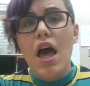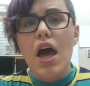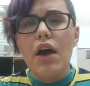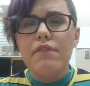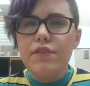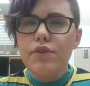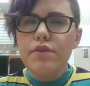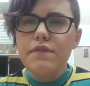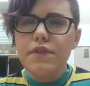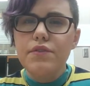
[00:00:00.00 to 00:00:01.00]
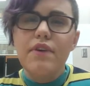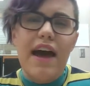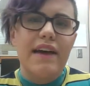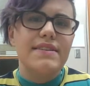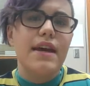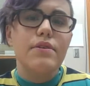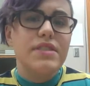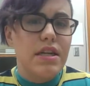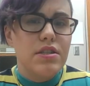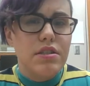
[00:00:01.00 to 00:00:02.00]
A few of you asked how
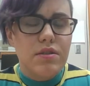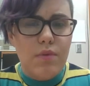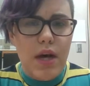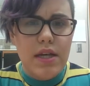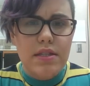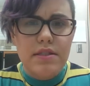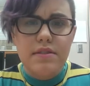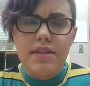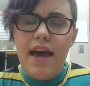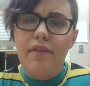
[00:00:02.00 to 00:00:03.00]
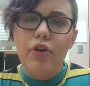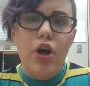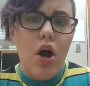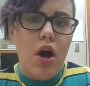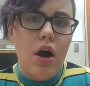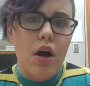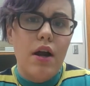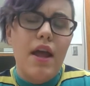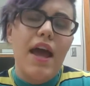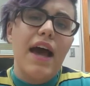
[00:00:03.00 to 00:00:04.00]
essential it was to have a
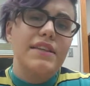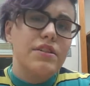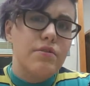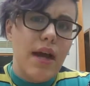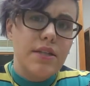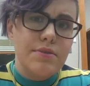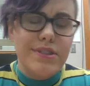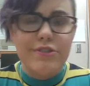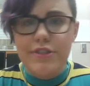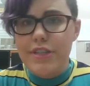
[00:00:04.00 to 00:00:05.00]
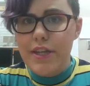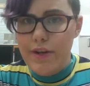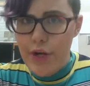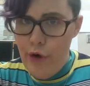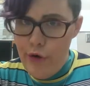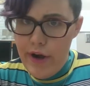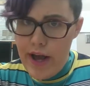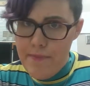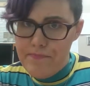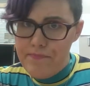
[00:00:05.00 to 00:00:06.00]
car as a graduate student here at Notre
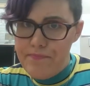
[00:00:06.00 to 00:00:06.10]
Dame.